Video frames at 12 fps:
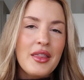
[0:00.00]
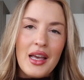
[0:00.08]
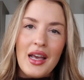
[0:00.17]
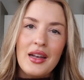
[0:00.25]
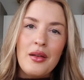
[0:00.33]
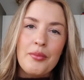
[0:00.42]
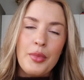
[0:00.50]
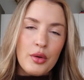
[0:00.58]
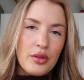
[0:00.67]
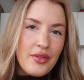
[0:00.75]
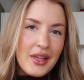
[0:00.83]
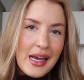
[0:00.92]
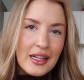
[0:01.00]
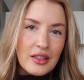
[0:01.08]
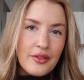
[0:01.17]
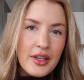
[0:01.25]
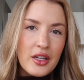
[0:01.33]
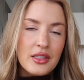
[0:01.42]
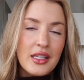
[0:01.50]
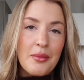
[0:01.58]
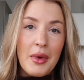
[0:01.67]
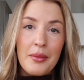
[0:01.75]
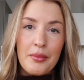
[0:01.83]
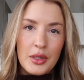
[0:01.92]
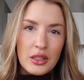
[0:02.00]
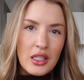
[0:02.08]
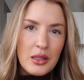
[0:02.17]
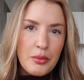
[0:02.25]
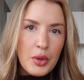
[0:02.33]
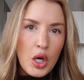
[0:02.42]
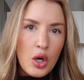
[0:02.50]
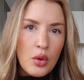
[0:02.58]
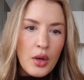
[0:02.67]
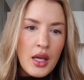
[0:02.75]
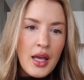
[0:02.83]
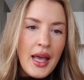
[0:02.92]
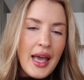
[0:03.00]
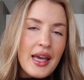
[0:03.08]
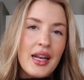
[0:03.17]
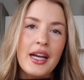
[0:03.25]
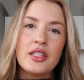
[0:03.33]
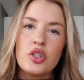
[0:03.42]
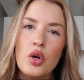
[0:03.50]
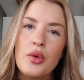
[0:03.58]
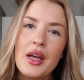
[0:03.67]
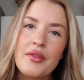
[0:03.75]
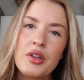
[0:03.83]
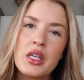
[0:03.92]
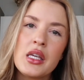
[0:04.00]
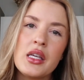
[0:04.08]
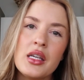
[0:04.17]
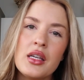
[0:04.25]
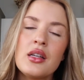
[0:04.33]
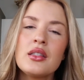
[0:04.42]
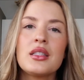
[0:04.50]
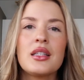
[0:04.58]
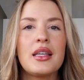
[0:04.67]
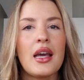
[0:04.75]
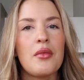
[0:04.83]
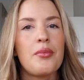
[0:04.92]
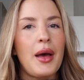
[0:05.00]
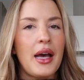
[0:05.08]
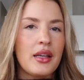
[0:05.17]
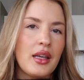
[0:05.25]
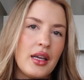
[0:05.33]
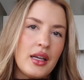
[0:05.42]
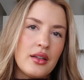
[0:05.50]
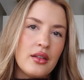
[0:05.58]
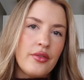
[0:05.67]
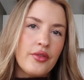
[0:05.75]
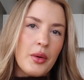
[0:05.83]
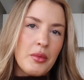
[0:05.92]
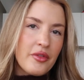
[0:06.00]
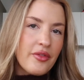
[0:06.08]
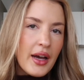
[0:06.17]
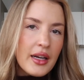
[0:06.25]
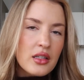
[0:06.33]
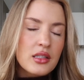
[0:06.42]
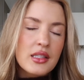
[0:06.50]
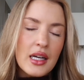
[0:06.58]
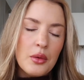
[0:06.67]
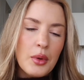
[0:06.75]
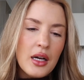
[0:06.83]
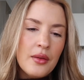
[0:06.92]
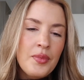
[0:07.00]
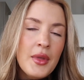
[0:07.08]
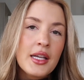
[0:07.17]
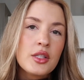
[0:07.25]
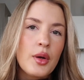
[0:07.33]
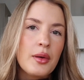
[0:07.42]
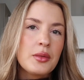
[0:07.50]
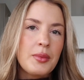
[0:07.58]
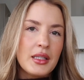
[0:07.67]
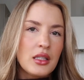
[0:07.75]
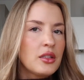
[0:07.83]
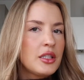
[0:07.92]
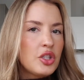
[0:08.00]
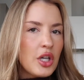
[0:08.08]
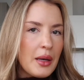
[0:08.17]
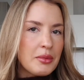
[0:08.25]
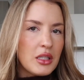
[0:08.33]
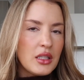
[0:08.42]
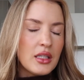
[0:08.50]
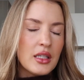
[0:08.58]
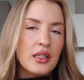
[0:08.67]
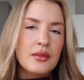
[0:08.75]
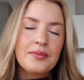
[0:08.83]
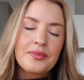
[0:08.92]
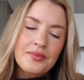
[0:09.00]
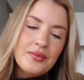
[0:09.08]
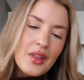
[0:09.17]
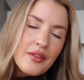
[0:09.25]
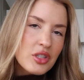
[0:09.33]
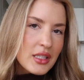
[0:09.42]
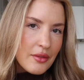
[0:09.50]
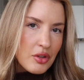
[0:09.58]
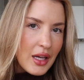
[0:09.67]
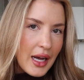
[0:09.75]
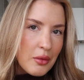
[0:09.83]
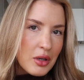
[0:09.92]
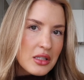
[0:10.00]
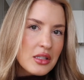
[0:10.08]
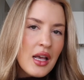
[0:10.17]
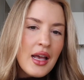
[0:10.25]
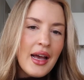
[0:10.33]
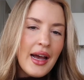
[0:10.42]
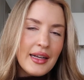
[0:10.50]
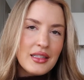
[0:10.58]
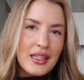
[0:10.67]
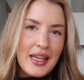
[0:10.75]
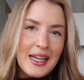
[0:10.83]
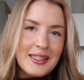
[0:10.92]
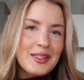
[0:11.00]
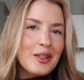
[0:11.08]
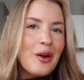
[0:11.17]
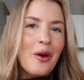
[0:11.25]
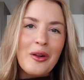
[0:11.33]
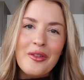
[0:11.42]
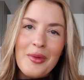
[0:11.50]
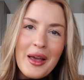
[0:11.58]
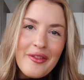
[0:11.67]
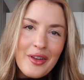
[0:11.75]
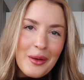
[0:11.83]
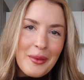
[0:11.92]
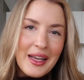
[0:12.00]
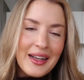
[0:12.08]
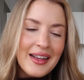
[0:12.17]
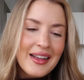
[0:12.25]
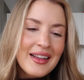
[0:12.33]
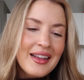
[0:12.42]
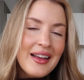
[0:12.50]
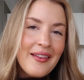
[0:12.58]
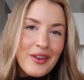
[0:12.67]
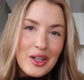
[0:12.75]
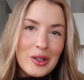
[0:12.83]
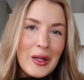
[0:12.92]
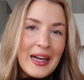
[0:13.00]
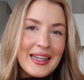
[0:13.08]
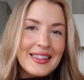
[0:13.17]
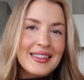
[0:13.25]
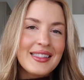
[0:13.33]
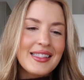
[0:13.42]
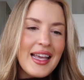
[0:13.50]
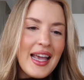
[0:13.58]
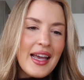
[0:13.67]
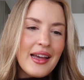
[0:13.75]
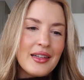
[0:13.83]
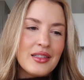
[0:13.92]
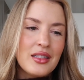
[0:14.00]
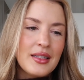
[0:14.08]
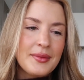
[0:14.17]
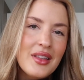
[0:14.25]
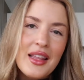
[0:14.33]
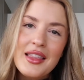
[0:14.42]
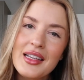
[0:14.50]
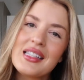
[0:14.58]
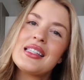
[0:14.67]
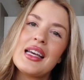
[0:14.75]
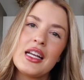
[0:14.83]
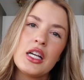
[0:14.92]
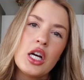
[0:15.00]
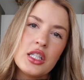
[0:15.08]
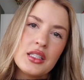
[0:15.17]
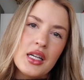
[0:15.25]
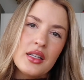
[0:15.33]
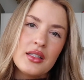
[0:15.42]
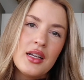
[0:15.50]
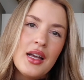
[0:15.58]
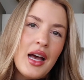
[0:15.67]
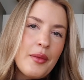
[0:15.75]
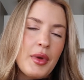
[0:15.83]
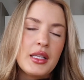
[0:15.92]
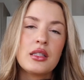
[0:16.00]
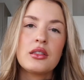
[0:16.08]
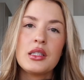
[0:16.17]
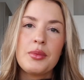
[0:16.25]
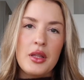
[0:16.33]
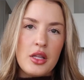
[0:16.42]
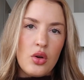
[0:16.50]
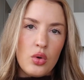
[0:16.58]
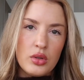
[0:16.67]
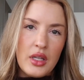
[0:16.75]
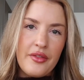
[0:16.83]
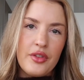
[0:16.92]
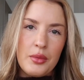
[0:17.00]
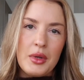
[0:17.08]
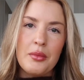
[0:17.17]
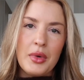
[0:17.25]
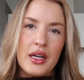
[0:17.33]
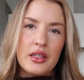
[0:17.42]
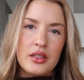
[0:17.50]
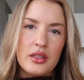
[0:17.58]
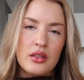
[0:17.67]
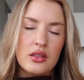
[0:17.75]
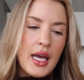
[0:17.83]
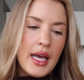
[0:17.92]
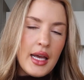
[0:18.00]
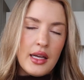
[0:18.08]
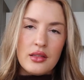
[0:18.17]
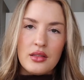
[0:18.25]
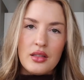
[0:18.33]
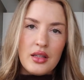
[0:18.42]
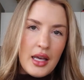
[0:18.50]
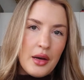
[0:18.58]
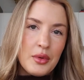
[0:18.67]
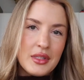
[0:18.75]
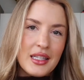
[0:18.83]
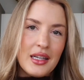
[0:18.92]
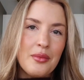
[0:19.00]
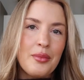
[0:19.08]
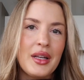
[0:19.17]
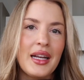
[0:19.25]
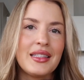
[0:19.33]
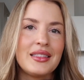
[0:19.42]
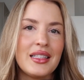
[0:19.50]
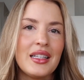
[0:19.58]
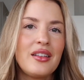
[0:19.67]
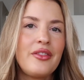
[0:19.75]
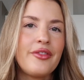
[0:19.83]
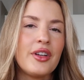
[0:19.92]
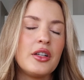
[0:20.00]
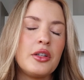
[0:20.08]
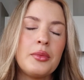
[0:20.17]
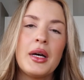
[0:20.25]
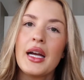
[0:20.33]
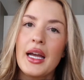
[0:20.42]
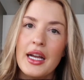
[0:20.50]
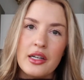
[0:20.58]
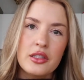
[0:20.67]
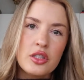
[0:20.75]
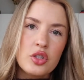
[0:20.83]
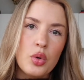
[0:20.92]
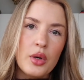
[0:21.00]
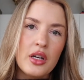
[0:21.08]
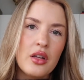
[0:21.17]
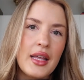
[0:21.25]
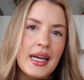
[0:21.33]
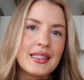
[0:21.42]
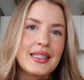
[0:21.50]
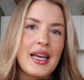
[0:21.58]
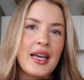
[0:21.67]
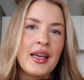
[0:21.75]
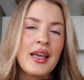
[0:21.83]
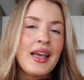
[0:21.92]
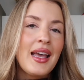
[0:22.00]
then both of the elevators in my building broke and I don't have a key to get back in from the fire stairwell. So I was basically trapped in here for several hours, had to cancel all of my filming for clients, and nothing exciting got done. I basically spent the whole day filming brand deals and that was it. But I did film a hair tutorial that day